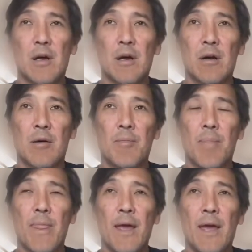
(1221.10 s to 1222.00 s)

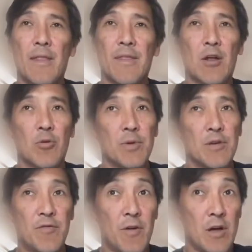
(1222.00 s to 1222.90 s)
and that'll
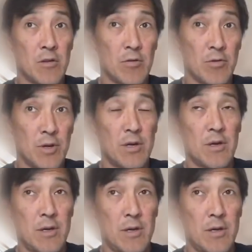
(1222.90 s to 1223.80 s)
be followed
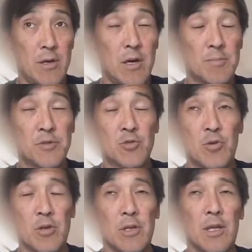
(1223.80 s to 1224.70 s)
up
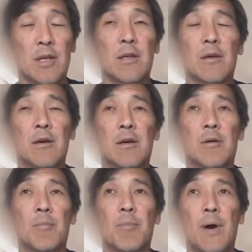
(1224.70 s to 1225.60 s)
shortly
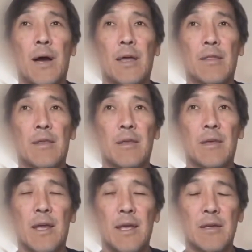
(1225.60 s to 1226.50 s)
by
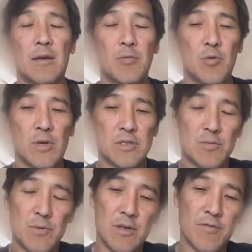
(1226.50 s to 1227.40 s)
the
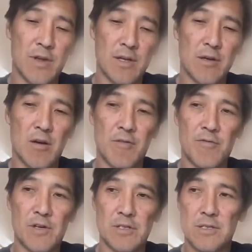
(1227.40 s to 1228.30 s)
AWS reInvent
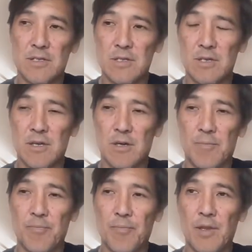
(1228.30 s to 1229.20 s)
conference
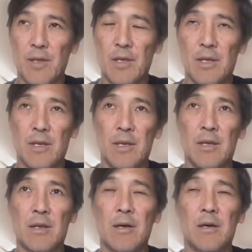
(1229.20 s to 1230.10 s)
in